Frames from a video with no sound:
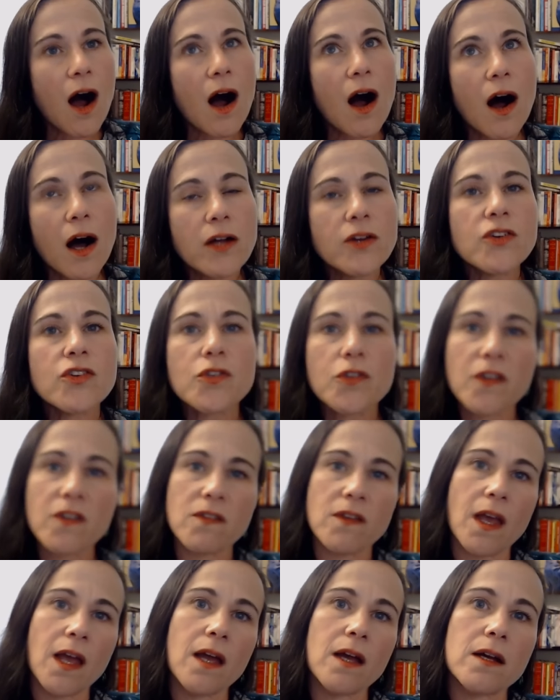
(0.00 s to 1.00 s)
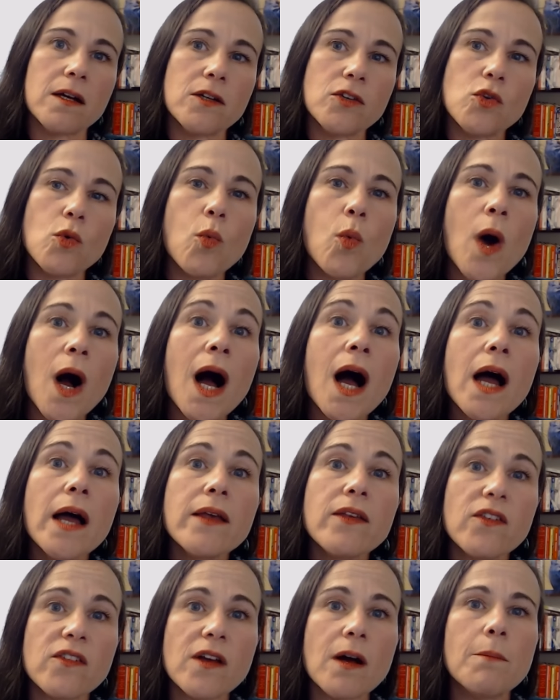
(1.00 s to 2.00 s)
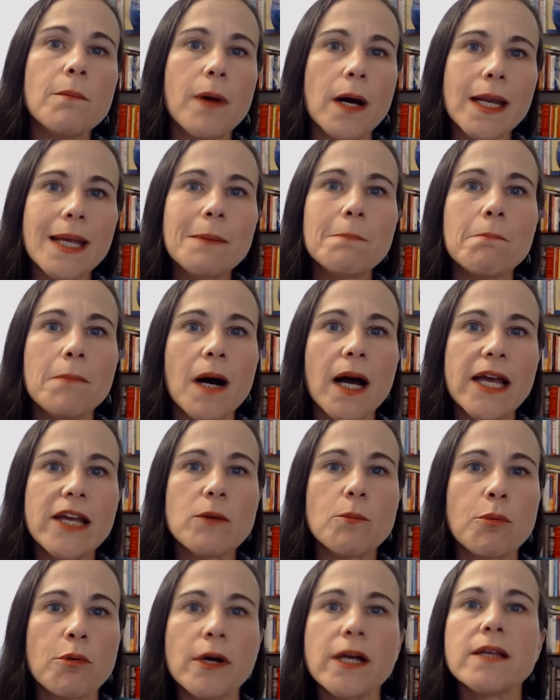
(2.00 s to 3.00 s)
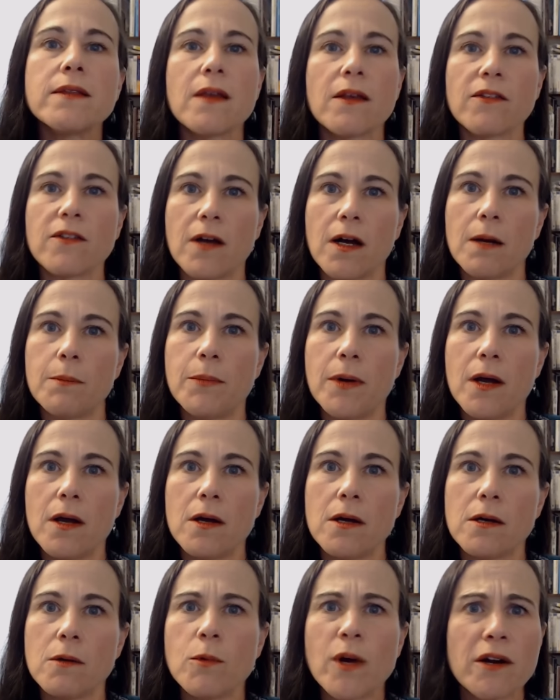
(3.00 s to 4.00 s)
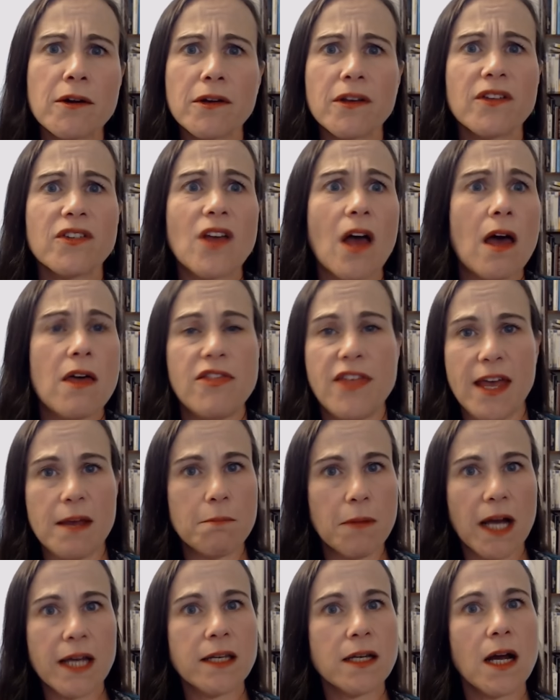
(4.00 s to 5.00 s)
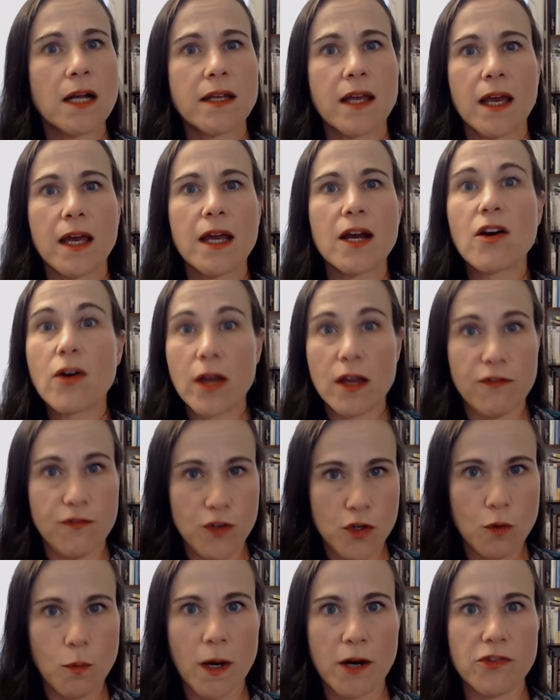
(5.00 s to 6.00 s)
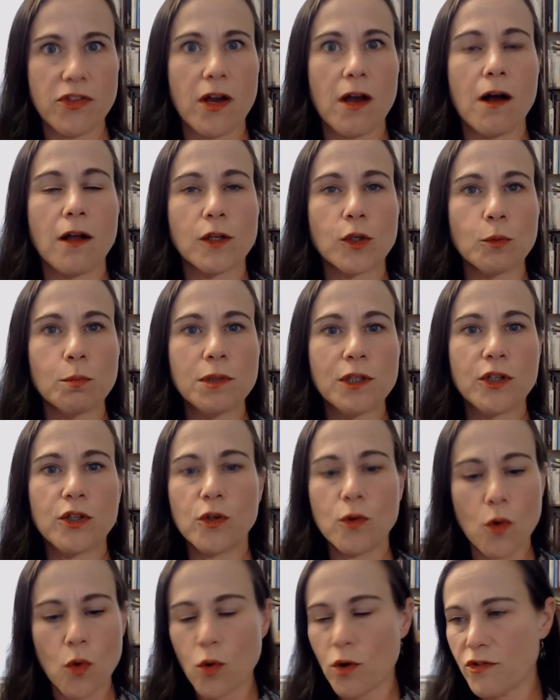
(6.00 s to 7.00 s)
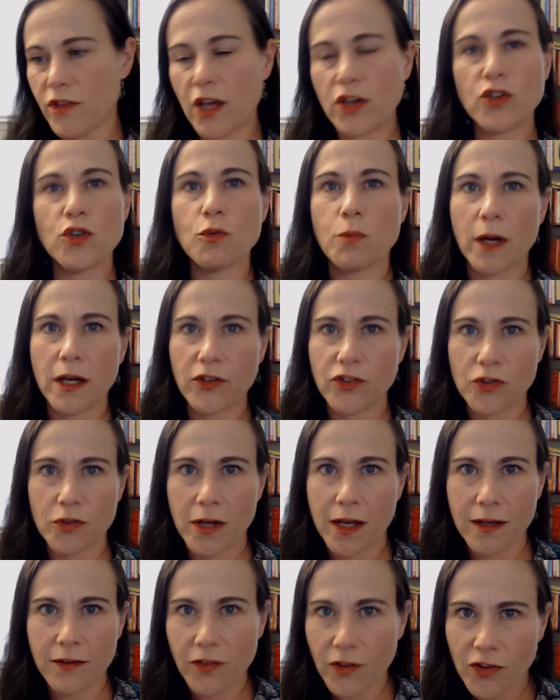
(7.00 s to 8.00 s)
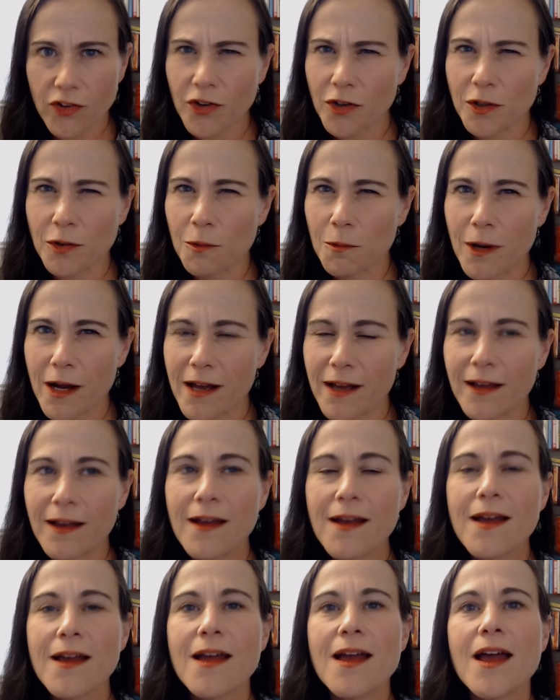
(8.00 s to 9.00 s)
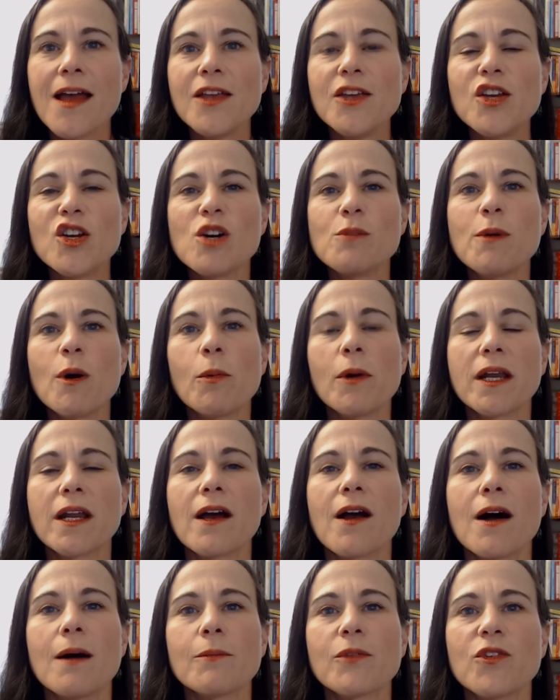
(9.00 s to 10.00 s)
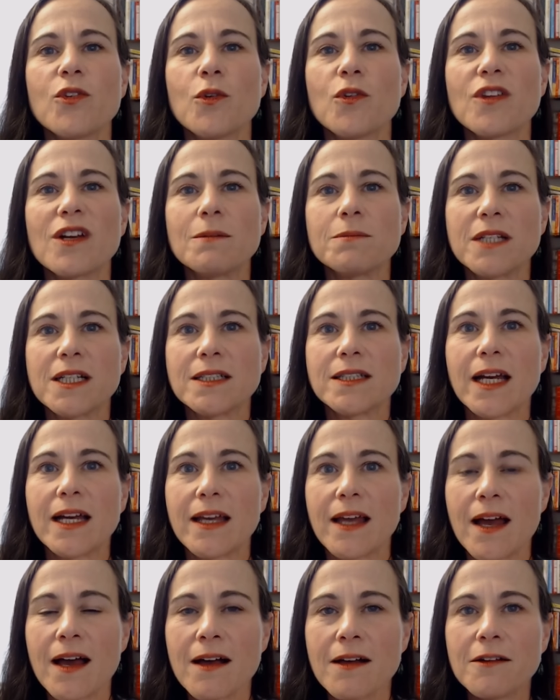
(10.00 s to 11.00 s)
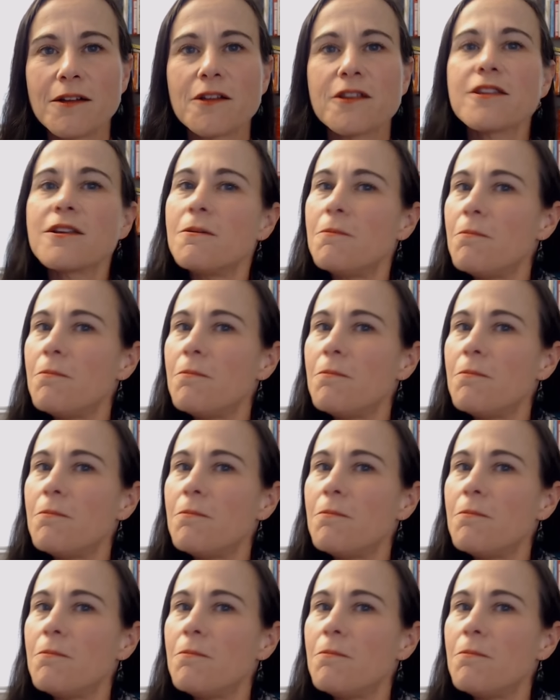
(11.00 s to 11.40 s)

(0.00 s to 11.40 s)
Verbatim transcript: understand why somebody might bring this up, whereas they might not care if you wear the color blue or that you raise your kids a certain way, you know, but when it comes to something like health,